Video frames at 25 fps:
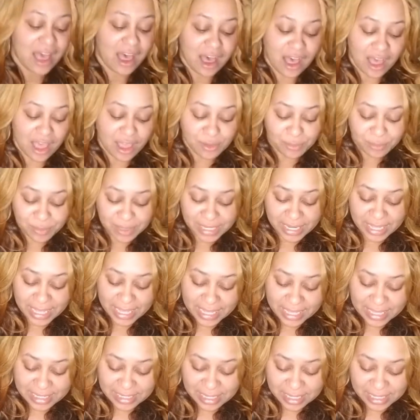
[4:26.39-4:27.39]
I went
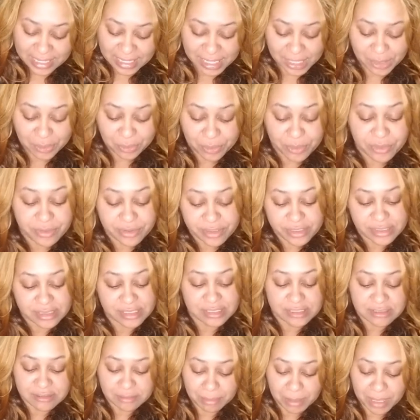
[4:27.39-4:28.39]
ahead and I ordered
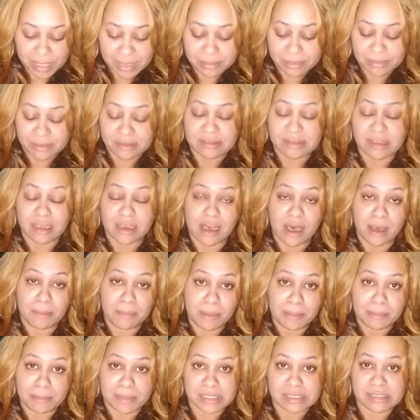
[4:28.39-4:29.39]
these Bibles a
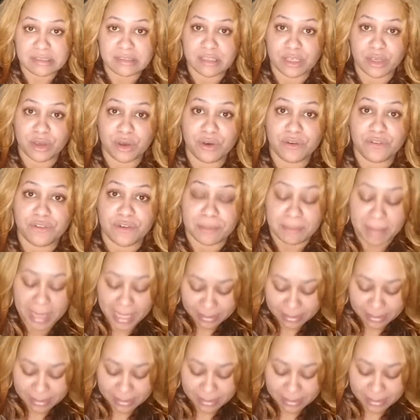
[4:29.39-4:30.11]
couple months ago from